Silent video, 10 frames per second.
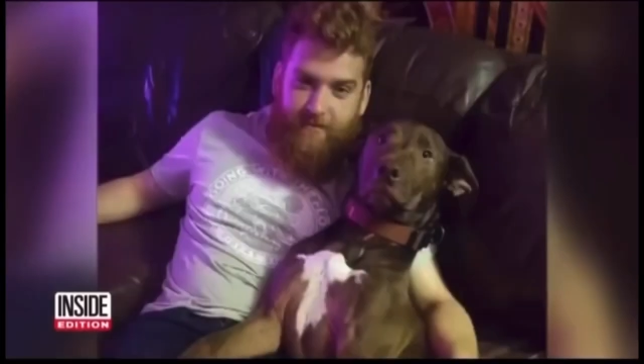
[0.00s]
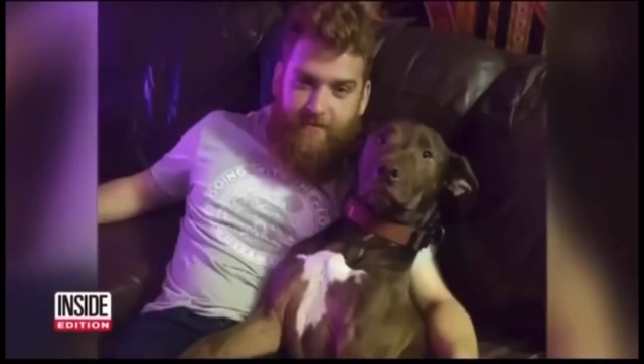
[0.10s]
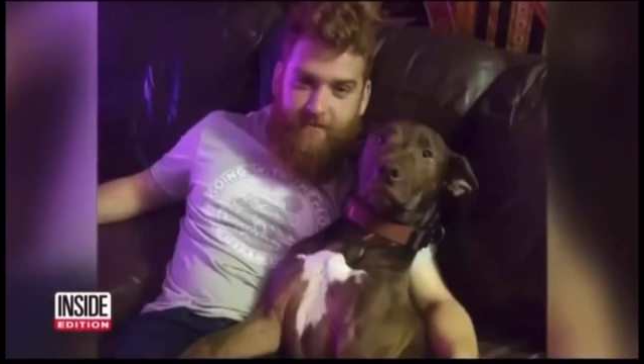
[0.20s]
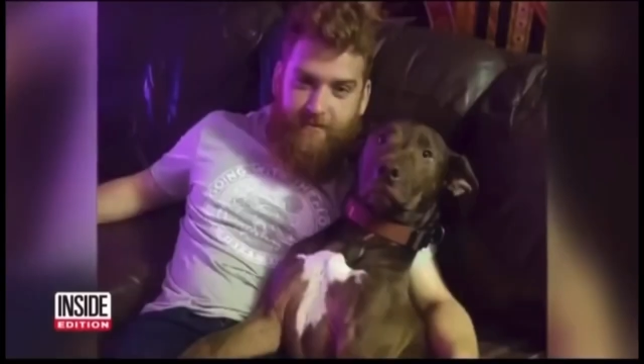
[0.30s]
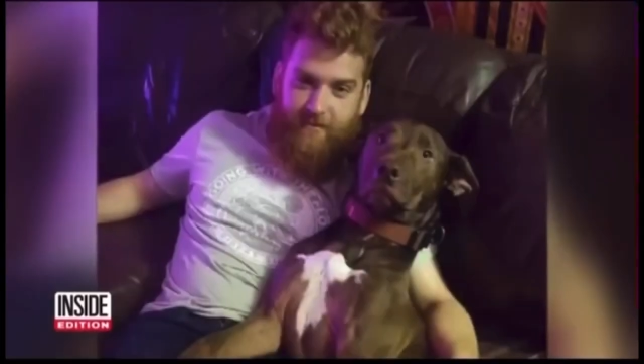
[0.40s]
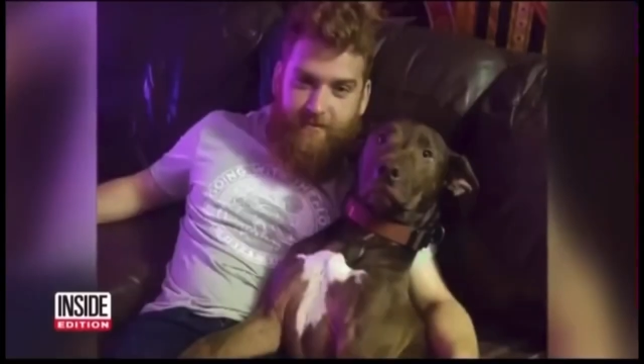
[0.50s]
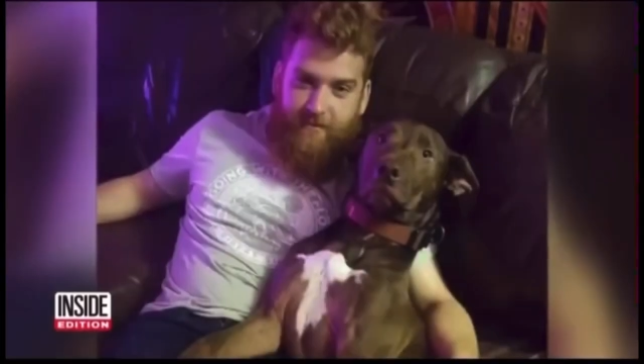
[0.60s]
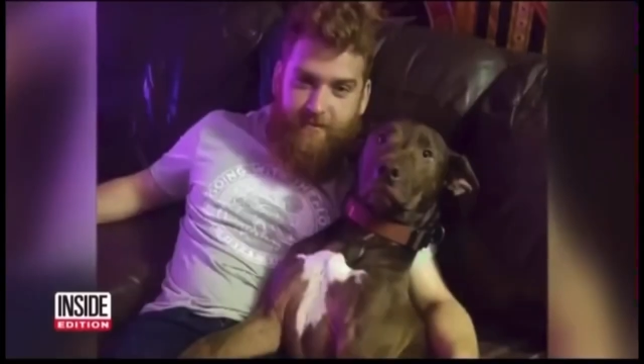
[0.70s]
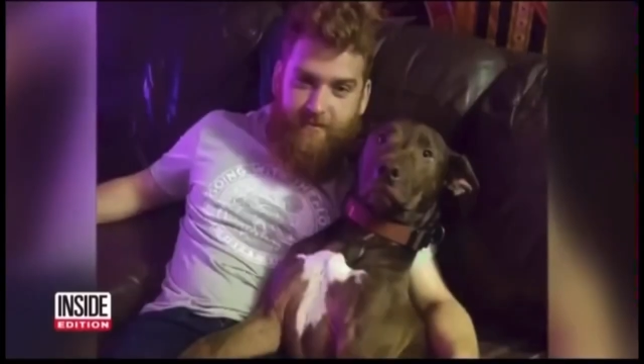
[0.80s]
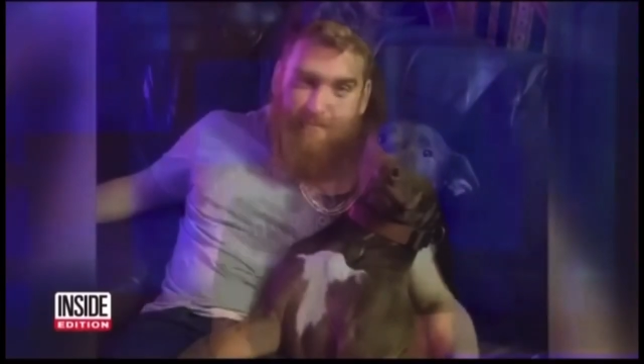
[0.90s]
And this is how the
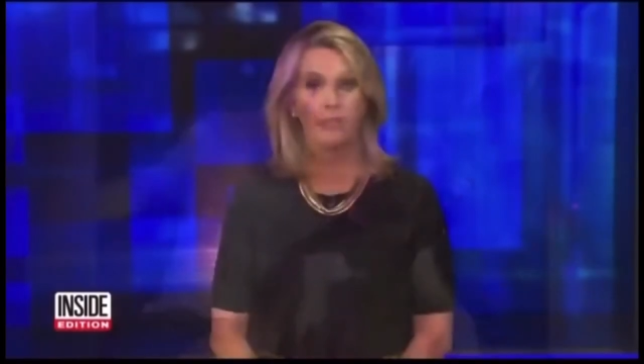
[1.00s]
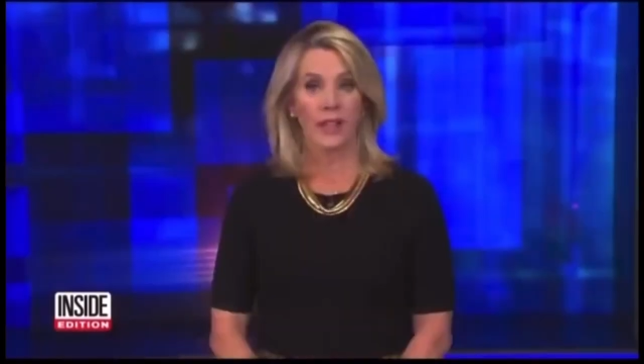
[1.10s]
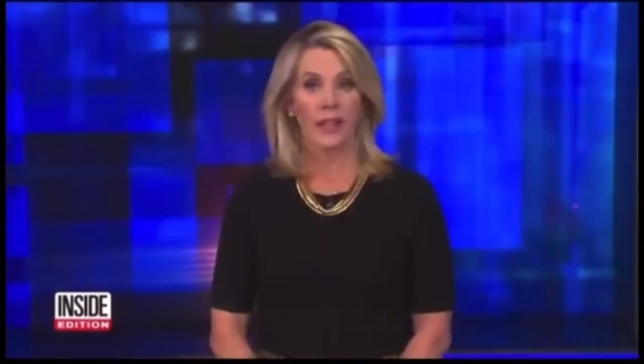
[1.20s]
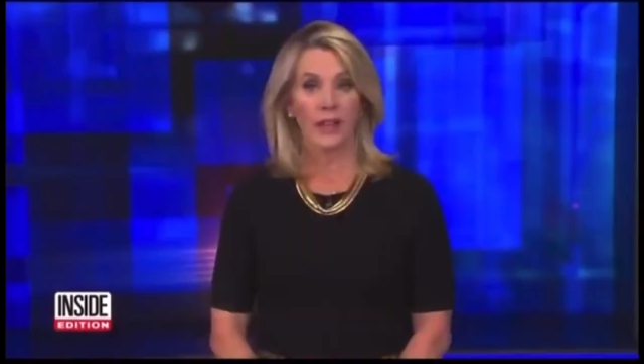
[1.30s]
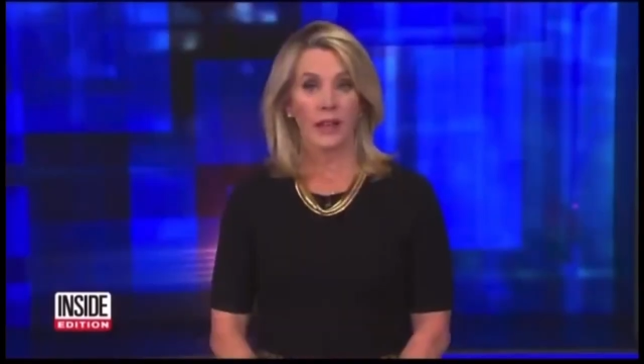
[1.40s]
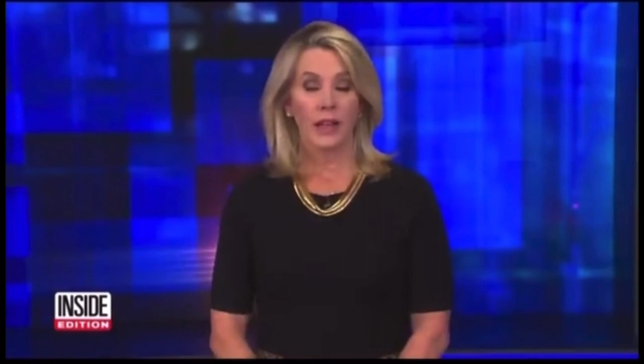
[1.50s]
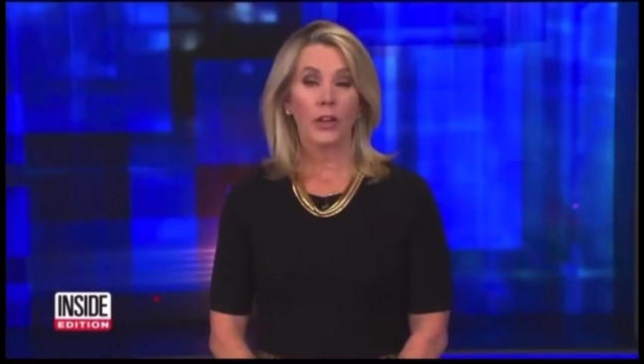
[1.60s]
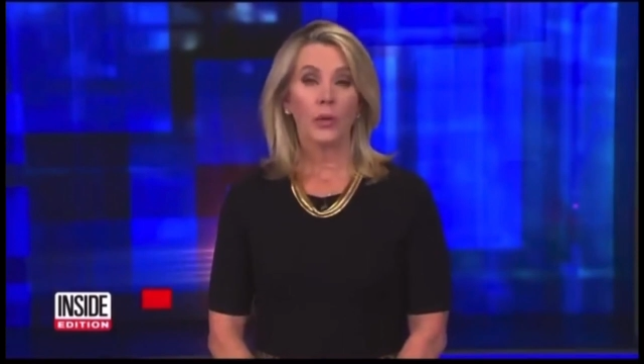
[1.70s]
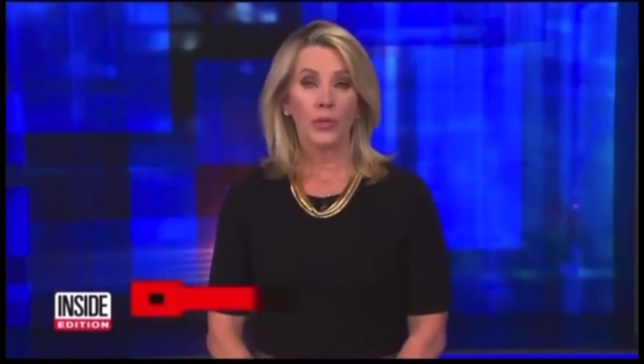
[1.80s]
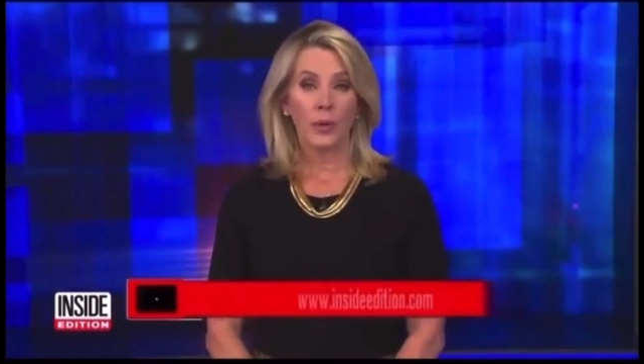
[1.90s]
Lord did it right here, verse
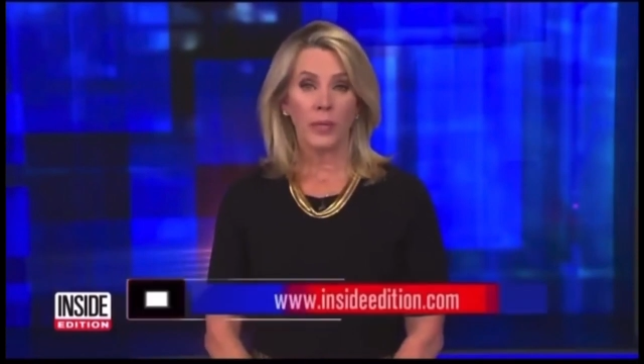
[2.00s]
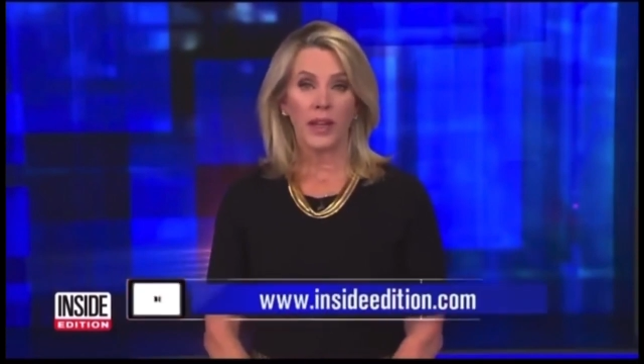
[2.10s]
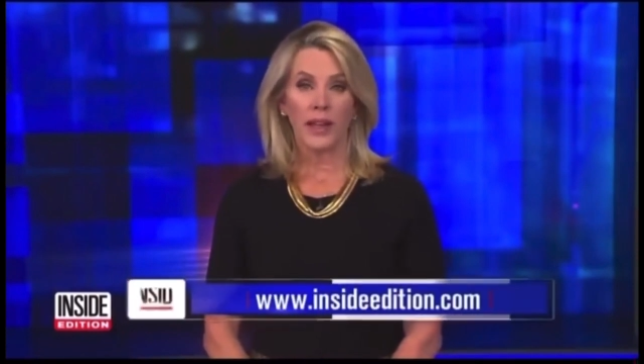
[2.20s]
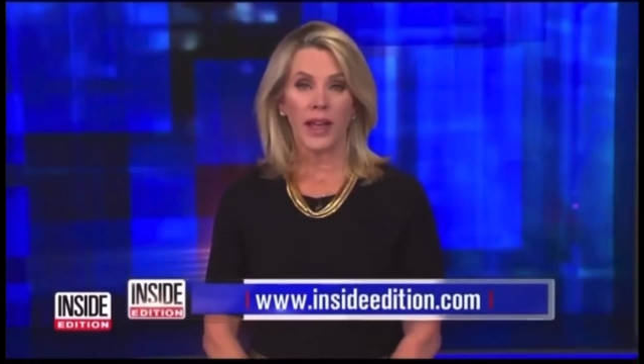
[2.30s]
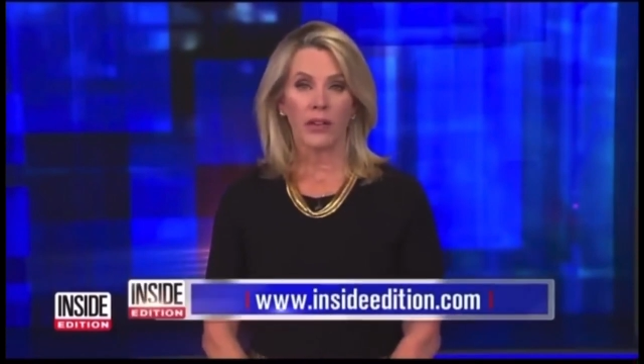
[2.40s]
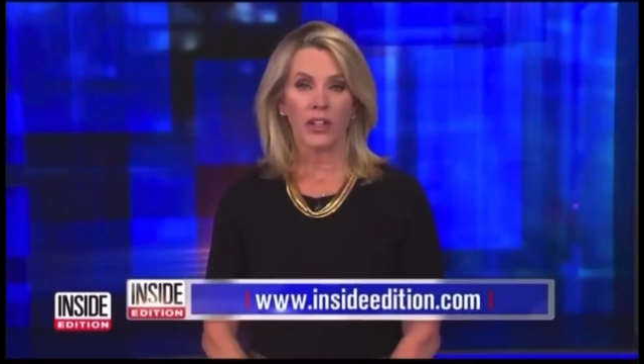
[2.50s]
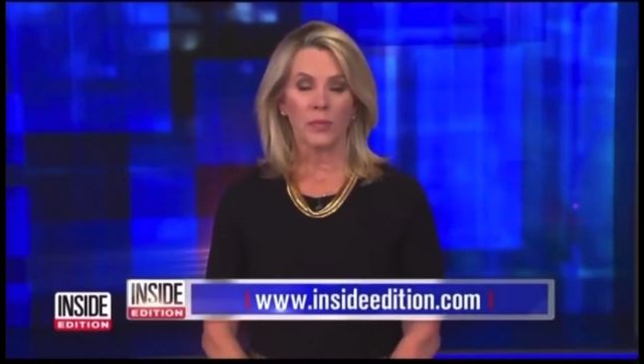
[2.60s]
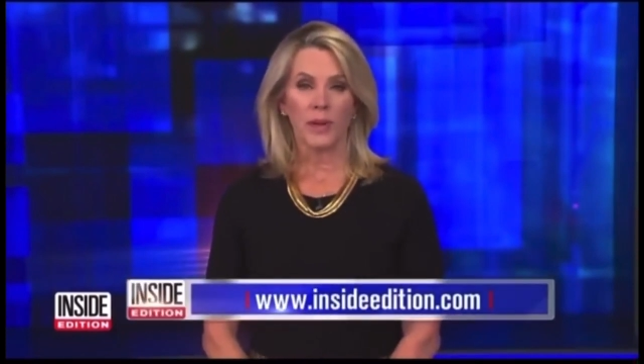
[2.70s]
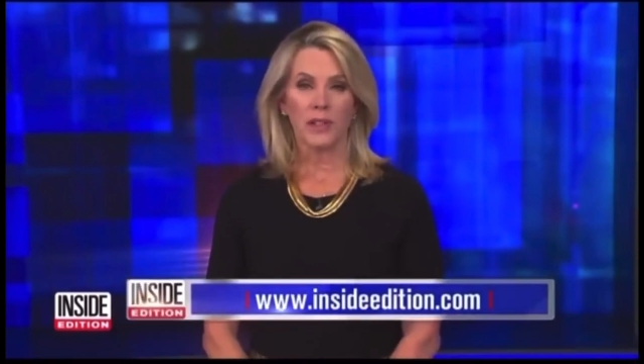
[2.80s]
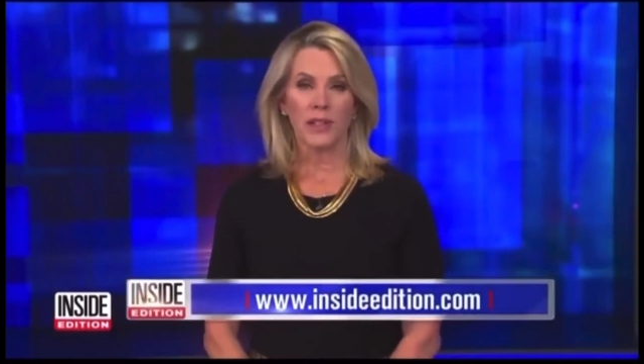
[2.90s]
30.
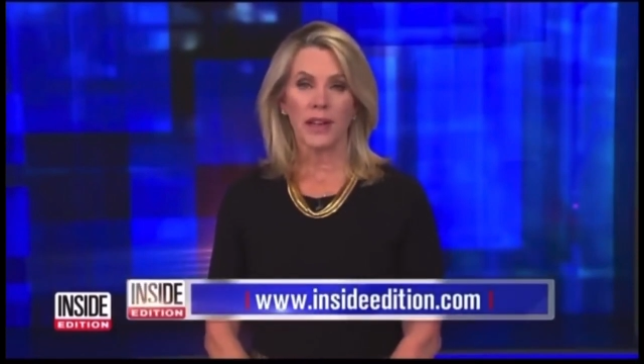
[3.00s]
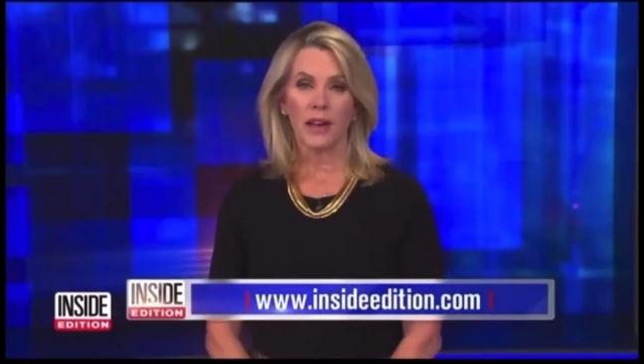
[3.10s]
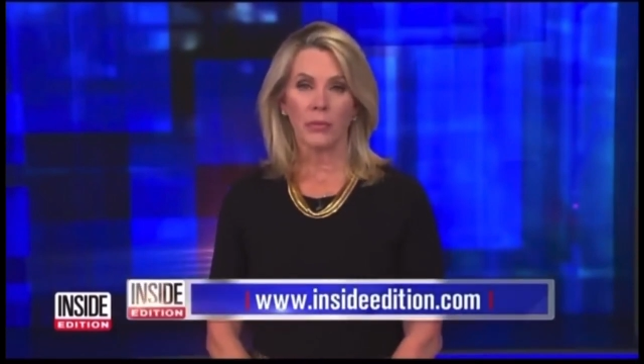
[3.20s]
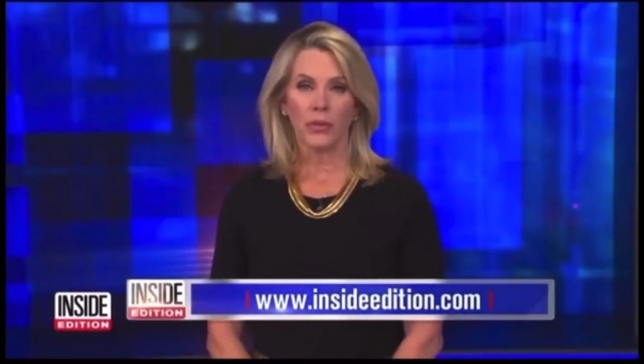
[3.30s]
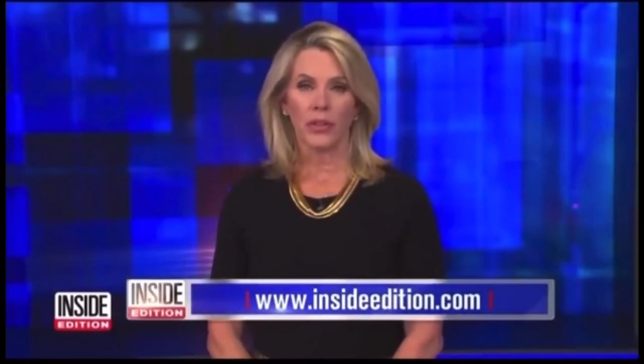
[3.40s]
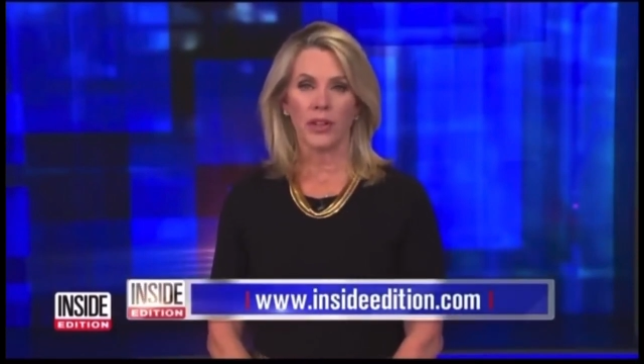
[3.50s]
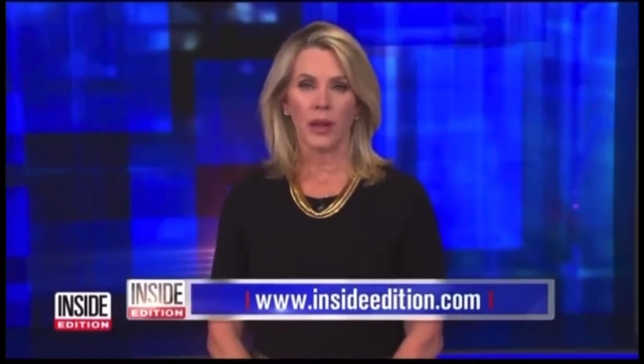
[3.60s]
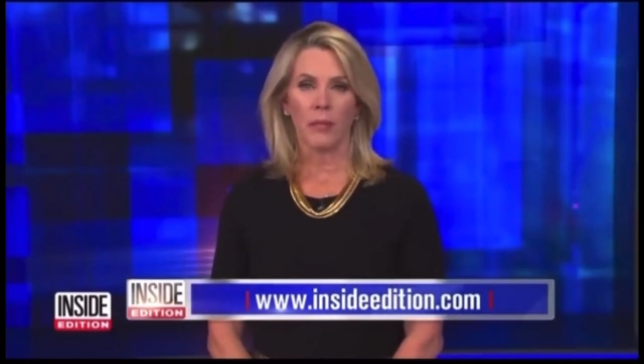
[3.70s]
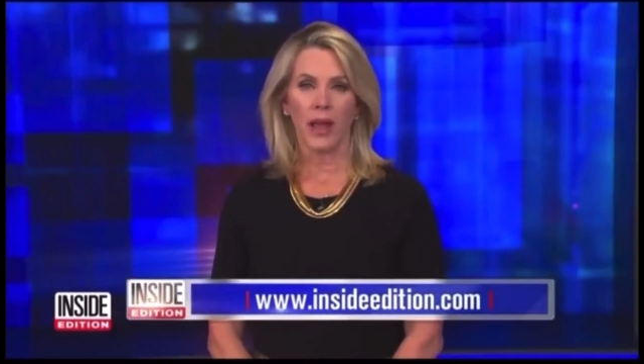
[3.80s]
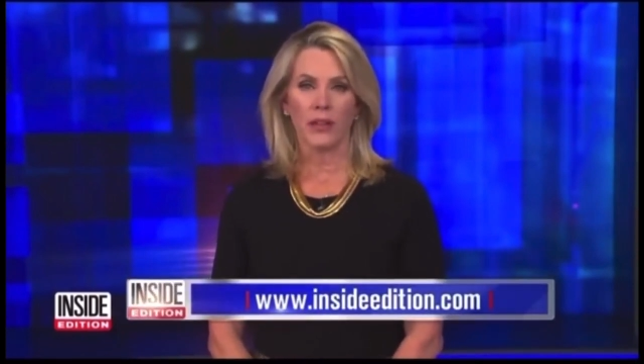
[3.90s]
Teeth of wild
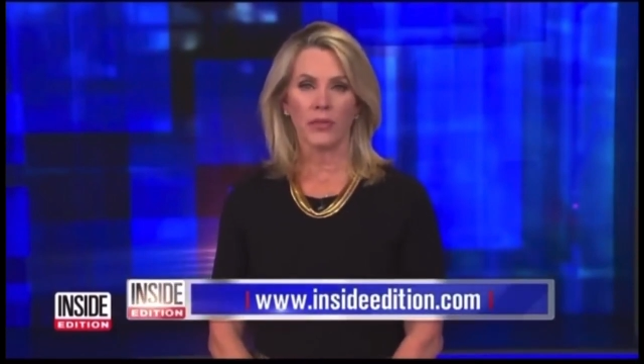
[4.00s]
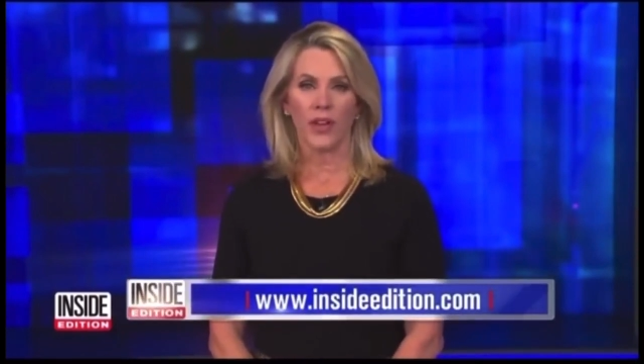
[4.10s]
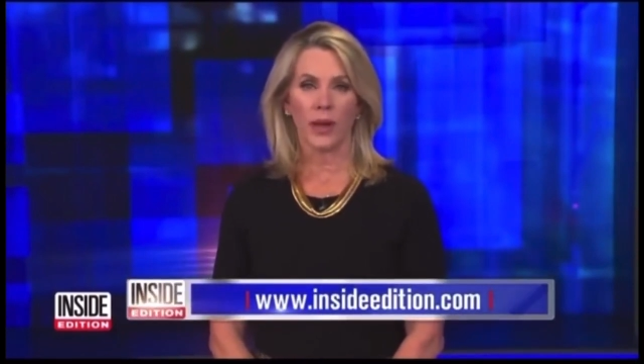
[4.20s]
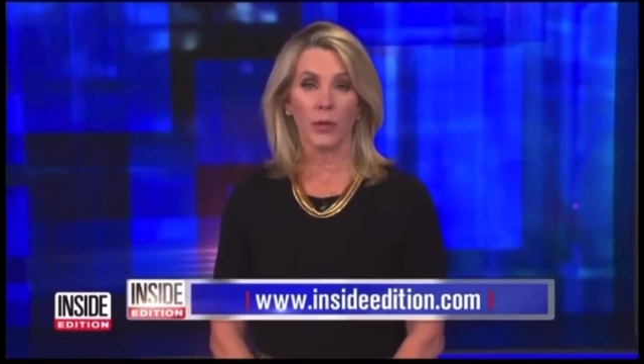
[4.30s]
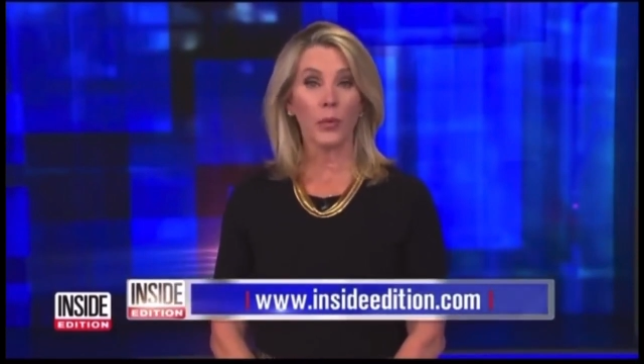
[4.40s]
beast.